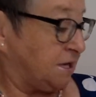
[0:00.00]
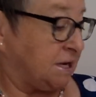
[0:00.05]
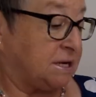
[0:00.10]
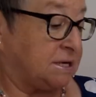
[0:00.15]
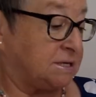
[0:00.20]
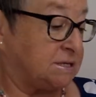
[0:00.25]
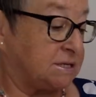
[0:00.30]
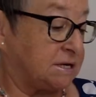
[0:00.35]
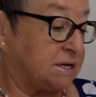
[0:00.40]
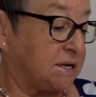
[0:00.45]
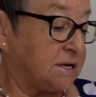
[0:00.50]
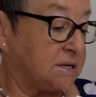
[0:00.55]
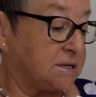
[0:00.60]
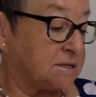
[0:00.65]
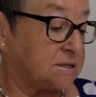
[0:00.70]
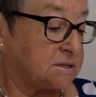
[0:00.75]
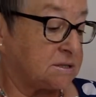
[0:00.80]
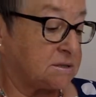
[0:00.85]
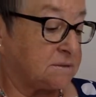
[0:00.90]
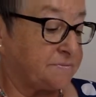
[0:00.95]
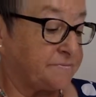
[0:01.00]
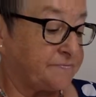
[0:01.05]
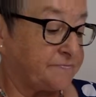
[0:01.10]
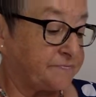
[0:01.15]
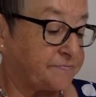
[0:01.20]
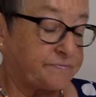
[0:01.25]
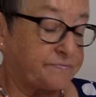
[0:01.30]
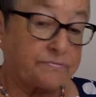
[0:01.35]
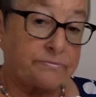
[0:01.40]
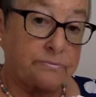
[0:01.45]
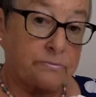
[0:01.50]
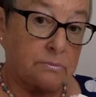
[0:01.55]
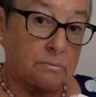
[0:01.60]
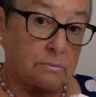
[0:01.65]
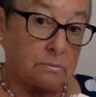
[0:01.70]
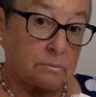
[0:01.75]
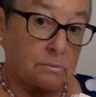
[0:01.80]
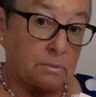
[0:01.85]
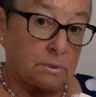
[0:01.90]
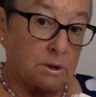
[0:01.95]
index,
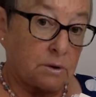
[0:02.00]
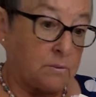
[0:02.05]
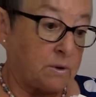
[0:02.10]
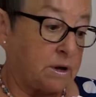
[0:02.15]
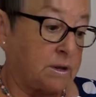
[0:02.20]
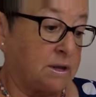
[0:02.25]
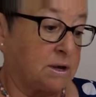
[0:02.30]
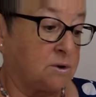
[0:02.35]
where they